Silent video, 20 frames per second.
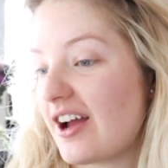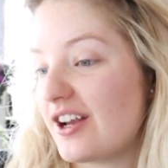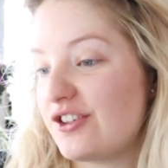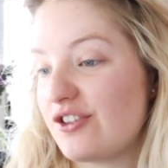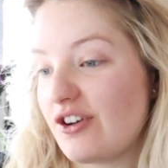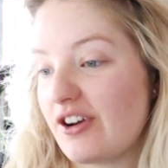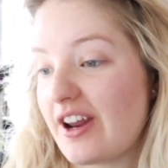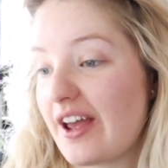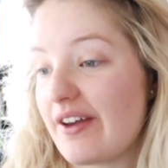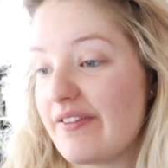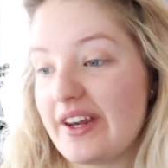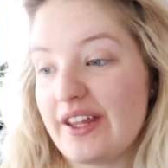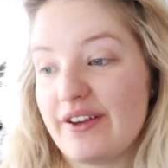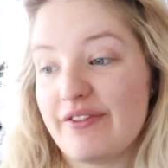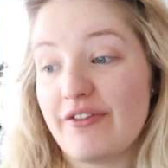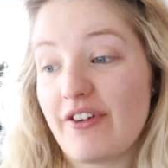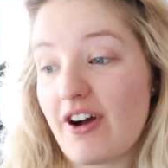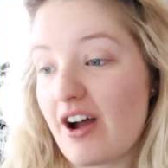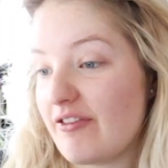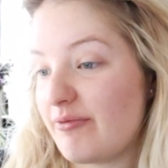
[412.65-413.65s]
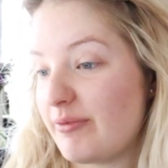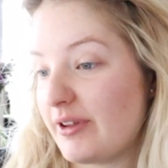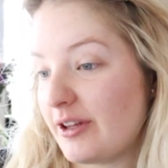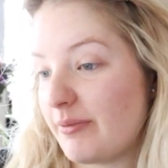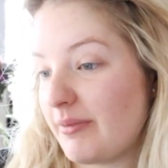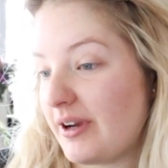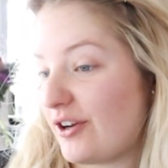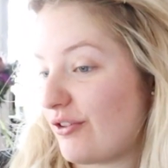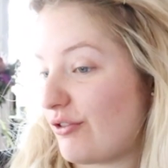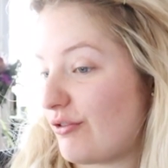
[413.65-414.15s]
I don't have any five
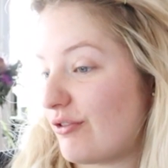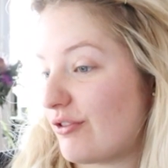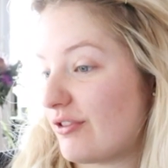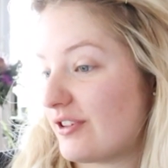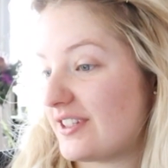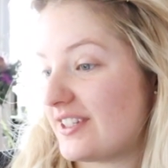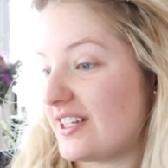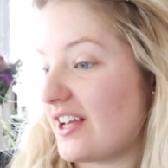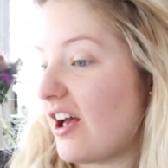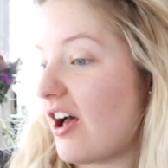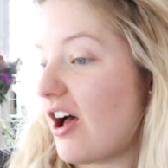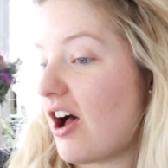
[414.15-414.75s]
millimeter hooks,